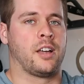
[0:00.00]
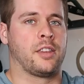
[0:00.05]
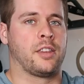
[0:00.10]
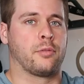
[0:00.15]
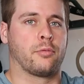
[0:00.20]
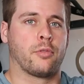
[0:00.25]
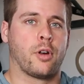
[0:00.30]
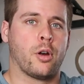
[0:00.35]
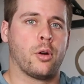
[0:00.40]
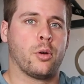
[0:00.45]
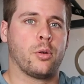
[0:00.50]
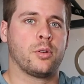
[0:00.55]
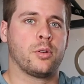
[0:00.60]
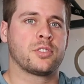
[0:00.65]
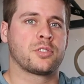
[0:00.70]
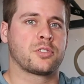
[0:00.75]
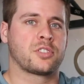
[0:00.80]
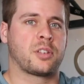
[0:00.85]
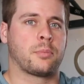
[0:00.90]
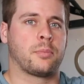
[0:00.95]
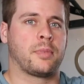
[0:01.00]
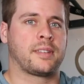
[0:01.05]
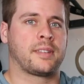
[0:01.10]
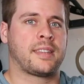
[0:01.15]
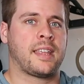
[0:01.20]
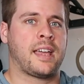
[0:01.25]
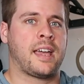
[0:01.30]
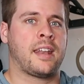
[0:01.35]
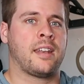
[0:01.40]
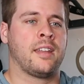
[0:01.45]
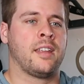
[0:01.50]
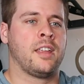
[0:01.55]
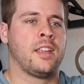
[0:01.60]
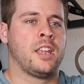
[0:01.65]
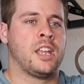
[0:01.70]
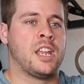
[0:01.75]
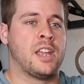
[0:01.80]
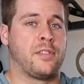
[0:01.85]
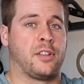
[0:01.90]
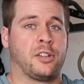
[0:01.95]
the Rogues or something like that.
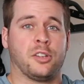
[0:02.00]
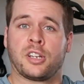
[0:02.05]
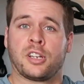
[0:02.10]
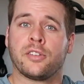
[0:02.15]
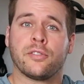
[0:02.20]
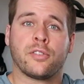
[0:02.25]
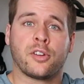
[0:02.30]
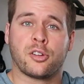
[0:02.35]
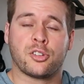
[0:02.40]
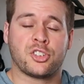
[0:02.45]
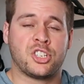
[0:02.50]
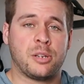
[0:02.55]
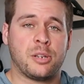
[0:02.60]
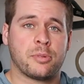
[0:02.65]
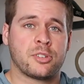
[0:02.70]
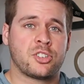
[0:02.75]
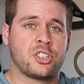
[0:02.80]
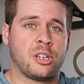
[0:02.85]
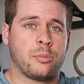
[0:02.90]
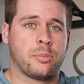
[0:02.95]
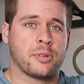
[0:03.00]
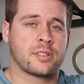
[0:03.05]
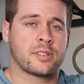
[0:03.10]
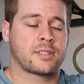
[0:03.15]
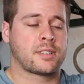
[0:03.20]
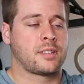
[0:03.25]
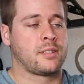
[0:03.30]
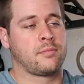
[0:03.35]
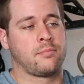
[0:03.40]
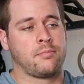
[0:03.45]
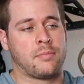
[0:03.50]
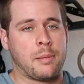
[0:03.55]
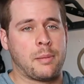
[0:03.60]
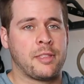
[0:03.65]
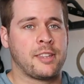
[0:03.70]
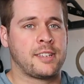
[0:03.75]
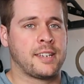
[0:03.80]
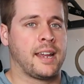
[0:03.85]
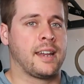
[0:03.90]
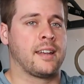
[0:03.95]
If you're looking for your cheapest,
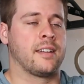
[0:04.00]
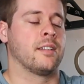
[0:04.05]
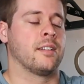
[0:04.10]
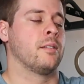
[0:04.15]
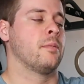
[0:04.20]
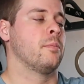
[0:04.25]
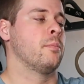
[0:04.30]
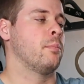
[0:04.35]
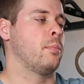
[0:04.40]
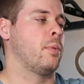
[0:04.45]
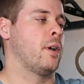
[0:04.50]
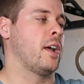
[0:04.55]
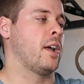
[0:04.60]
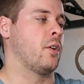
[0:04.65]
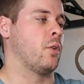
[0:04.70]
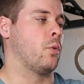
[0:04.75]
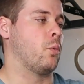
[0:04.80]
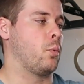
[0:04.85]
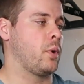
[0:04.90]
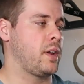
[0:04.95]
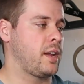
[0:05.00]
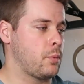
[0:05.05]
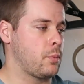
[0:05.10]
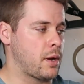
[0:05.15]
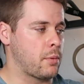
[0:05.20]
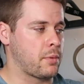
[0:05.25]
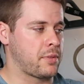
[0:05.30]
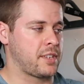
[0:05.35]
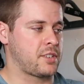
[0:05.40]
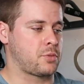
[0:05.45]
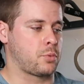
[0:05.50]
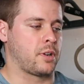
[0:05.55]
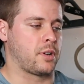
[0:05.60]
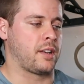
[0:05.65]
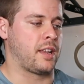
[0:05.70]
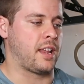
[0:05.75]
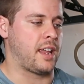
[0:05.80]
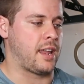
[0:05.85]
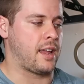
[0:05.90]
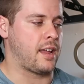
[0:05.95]
maybe the Titan. But we went with this one,
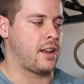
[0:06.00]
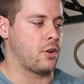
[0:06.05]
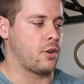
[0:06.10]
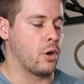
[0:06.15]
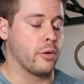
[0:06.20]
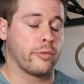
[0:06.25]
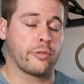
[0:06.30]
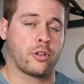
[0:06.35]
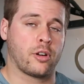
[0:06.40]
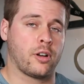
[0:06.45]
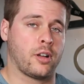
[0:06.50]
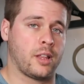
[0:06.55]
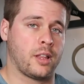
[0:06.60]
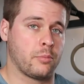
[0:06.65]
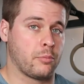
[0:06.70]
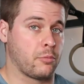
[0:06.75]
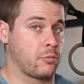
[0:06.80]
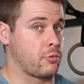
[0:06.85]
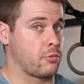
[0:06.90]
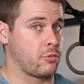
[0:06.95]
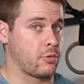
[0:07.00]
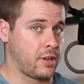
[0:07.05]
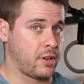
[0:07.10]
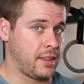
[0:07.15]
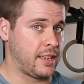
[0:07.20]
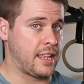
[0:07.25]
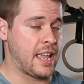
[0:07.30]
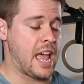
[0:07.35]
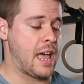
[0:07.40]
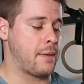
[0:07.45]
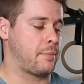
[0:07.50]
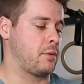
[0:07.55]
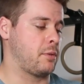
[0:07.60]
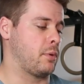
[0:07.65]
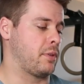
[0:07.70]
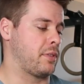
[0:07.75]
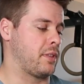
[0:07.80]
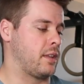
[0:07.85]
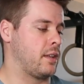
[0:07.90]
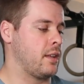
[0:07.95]
and overall I'm really happy
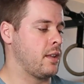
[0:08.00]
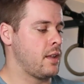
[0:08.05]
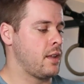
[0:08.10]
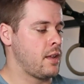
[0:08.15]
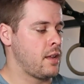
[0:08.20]
with it.